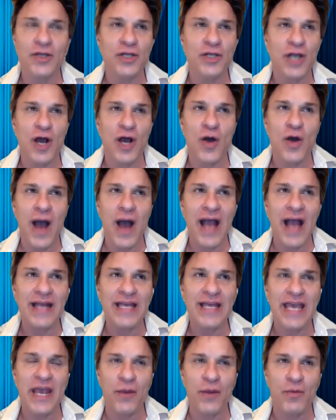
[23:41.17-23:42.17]
and you know I
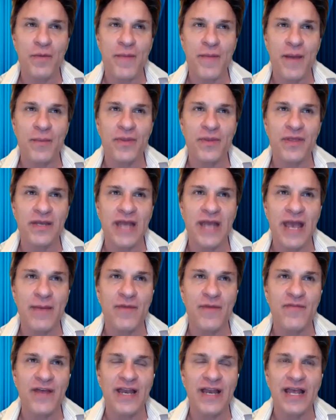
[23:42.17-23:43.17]
can't remember the
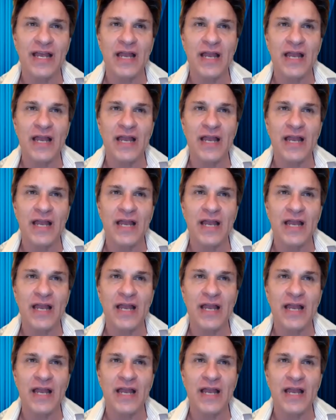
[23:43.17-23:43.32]
name of it.